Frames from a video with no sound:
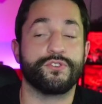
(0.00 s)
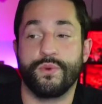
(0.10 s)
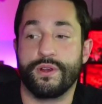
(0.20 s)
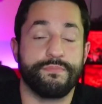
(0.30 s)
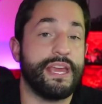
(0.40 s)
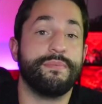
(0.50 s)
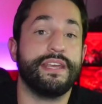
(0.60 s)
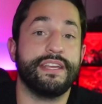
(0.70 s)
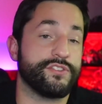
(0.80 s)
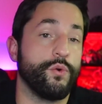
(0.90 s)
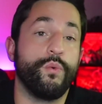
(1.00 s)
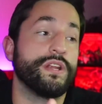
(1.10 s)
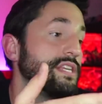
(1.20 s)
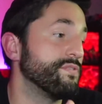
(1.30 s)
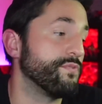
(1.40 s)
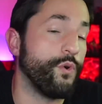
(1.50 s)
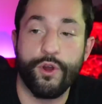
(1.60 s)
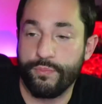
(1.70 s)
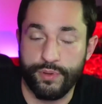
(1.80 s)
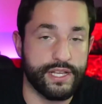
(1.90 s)
where maybe it's a
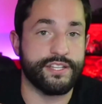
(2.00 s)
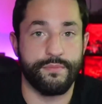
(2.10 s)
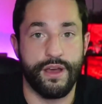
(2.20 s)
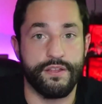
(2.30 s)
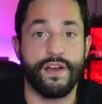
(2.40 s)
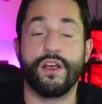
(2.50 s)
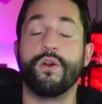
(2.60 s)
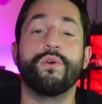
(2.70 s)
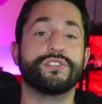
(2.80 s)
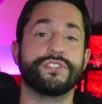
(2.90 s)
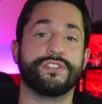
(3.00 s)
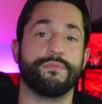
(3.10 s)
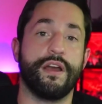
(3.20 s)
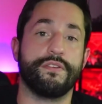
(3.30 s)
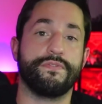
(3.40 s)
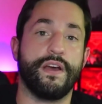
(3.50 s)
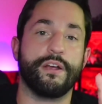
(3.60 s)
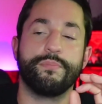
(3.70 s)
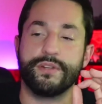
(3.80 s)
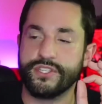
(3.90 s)
1d4 plus their modifier or just their modifier,
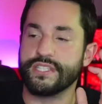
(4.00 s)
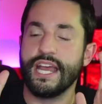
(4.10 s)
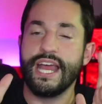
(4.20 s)
but just